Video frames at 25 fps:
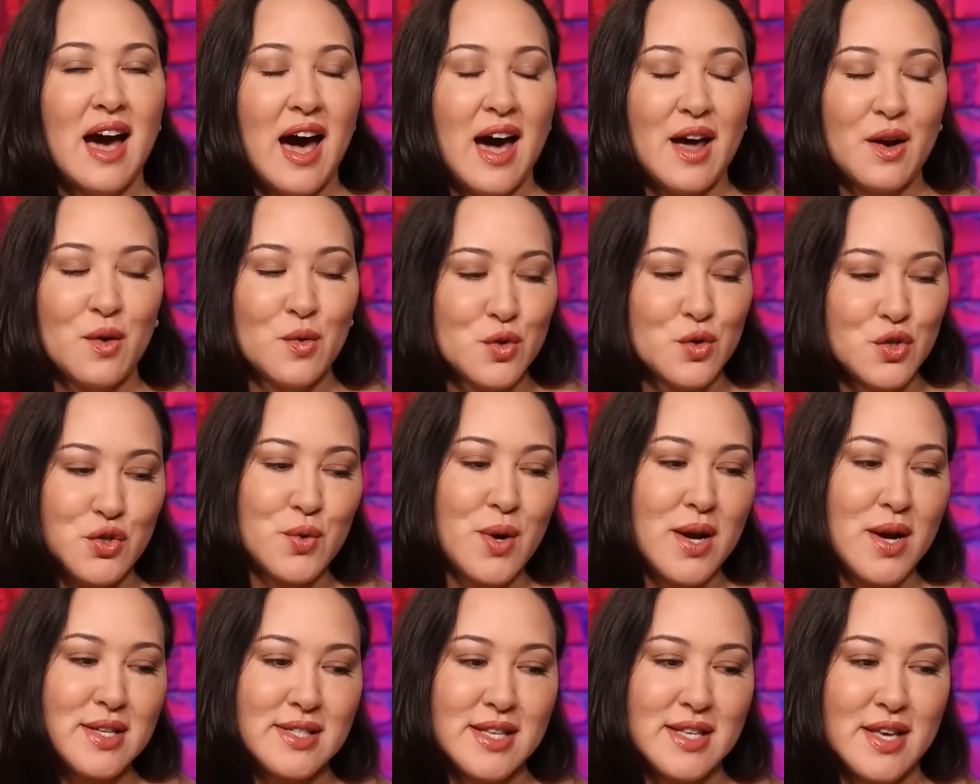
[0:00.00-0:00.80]
I don't
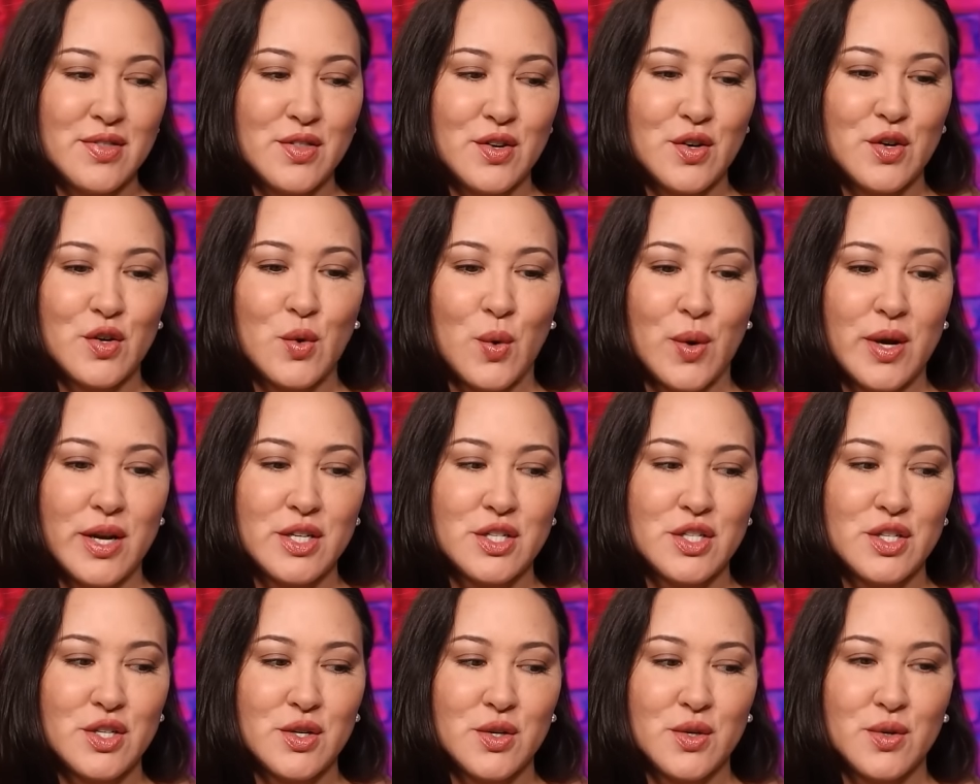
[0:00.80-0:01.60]
trust that they're going
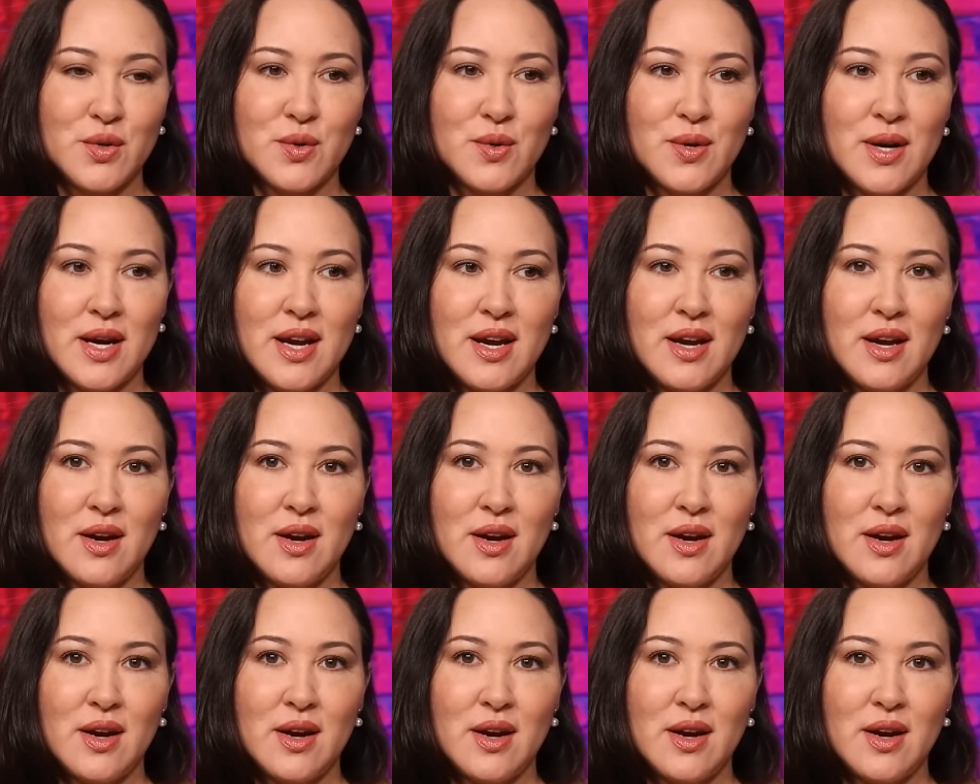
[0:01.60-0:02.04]
to